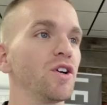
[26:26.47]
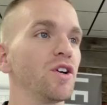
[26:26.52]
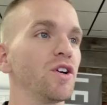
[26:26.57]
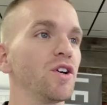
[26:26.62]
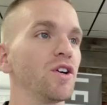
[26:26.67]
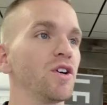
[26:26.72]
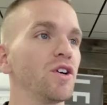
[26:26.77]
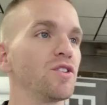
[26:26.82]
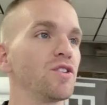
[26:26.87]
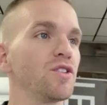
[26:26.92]

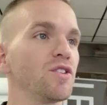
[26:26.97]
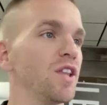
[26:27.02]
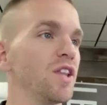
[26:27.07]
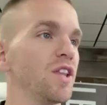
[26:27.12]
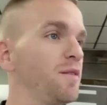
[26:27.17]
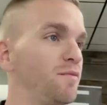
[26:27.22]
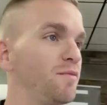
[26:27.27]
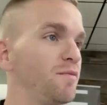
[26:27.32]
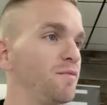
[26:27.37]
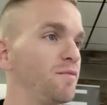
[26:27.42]
There's light
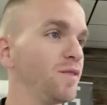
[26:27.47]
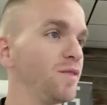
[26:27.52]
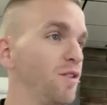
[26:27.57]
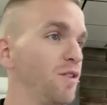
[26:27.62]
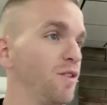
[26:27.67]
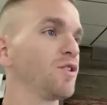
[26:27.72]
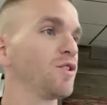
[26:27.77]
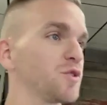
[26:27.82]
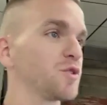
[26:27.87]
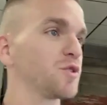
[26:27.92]

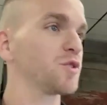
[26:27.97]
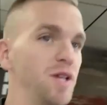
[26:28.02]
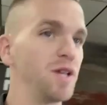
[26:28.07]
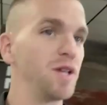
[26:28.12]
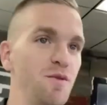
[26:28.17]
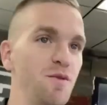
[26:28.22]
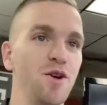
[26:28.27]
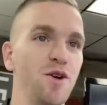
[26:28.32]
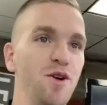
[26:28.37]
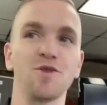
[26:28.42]
roast, medium
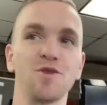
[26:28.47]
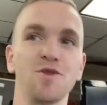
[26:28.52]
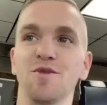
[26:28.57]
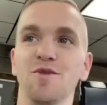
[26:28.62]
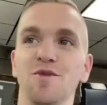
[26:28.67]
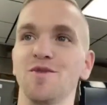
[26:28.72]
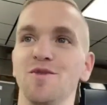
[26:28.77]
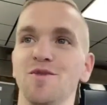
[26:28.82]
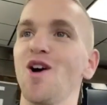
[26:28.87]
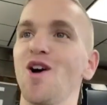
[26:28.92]
roast,
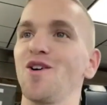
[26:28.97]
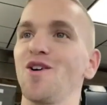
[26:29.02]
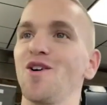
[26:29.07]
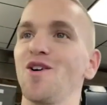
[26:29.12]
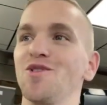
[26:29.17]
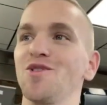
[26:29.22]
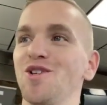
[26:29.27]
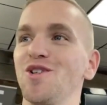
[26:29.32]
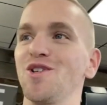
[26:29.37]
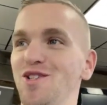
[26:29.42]
dark roast.
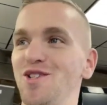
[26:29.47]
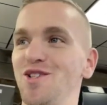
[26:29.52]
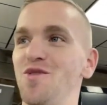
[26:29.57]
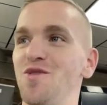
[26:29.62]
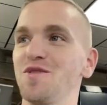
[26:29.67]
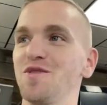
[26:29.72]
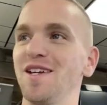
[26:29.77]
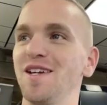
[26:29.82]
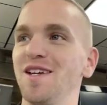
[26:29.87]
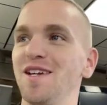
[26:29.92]
You guys all with
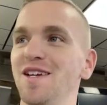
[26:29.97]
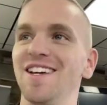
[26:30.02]
me?